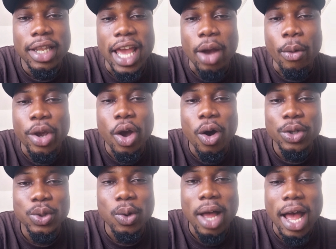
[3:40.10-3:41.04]
Then we
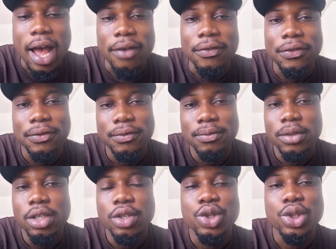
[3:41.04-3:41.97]
also have
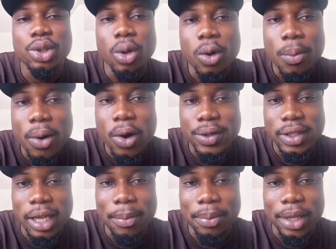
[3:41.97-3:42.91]
snowball
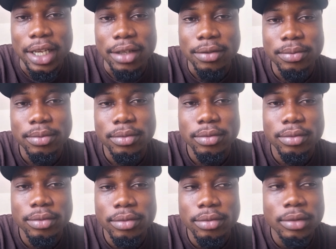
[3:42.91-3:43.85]
sampling.
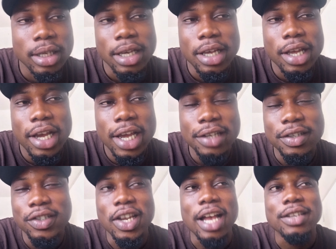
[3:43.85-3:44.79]

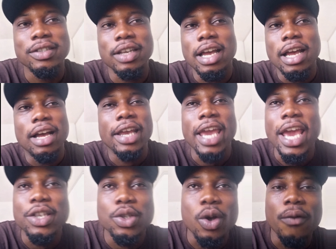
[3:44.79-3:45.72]
This is just a
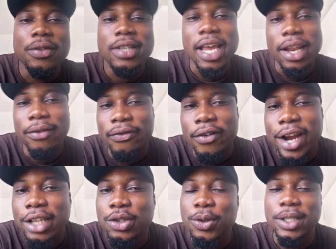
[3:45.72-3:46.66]
case of tell a
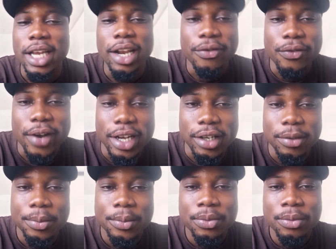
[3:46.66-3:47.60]
friend to tell a
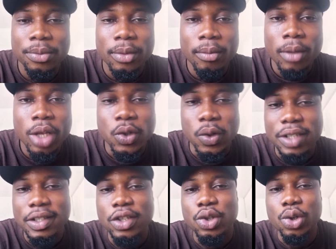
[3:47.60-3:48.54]
friend. So
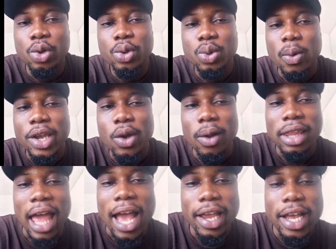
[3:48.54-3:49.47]
this is used when your
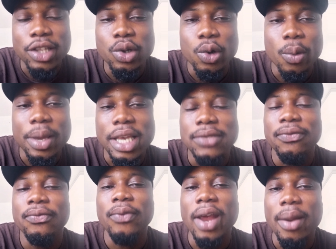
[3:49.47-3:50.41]
target group
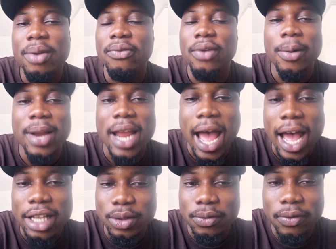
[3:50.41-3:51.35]
is very, very
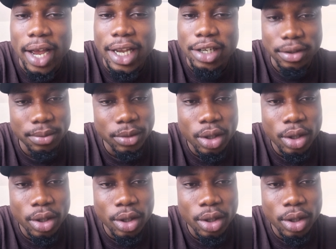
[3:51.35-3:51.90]
hard to find.